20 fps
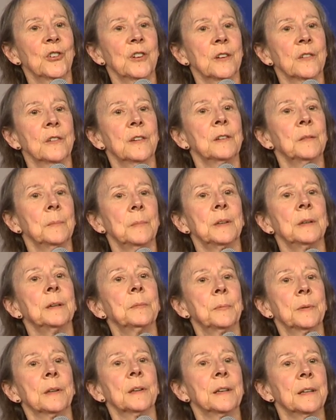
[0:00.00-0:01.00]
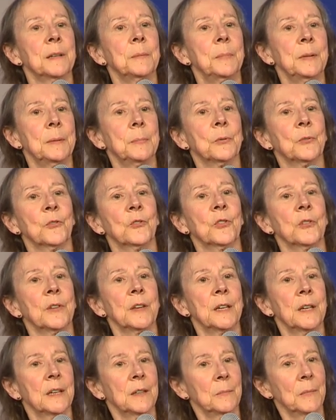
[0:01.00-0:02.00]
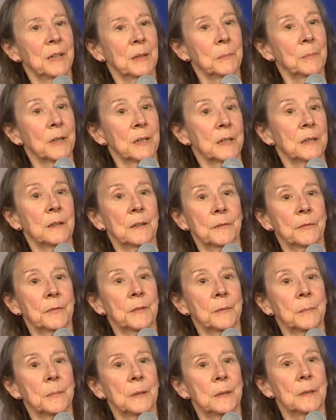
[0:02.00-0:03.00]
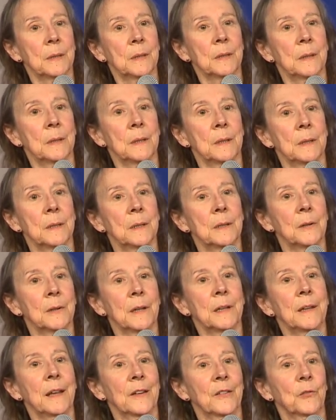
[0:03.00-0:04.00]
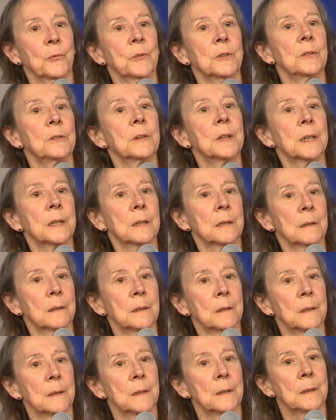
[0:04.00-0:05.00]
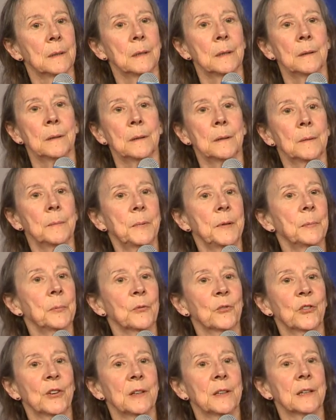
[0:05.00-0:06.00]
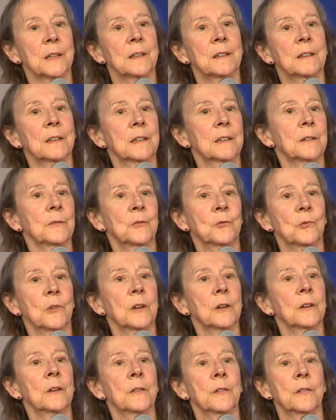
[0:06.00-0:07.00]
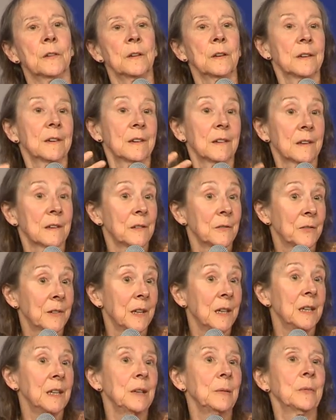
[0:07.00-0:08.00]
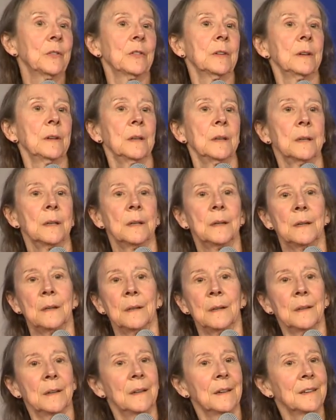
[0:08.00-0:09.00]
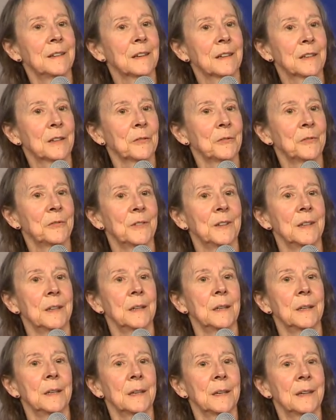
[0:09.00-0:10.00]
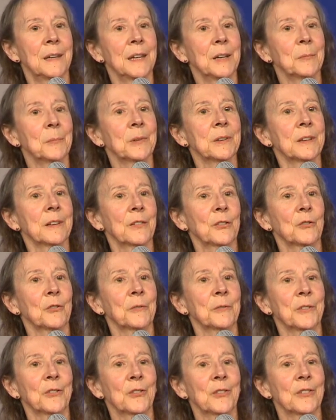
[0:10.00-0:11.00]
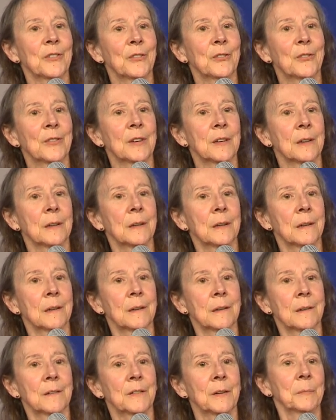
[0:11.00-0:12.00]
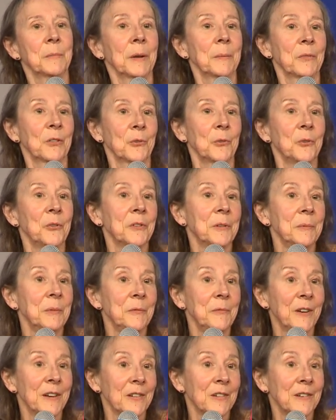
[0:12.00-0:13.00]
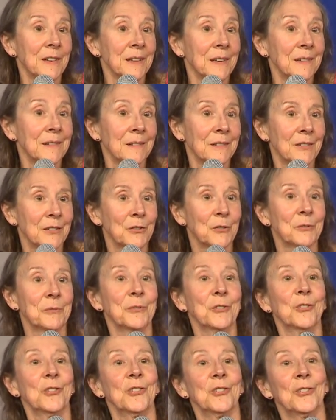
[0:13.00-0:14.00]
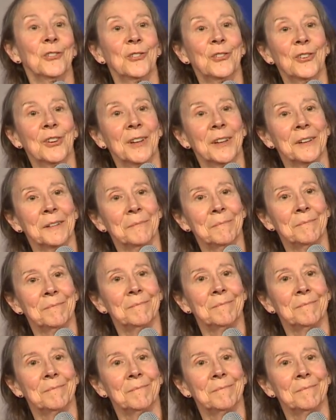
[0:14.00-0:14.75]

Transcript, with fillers: is in manipulating people so they can make money off them you know, and that's where you get people selling addictive drugs and addictive games and addictive gambling services that sometimes call them investing services and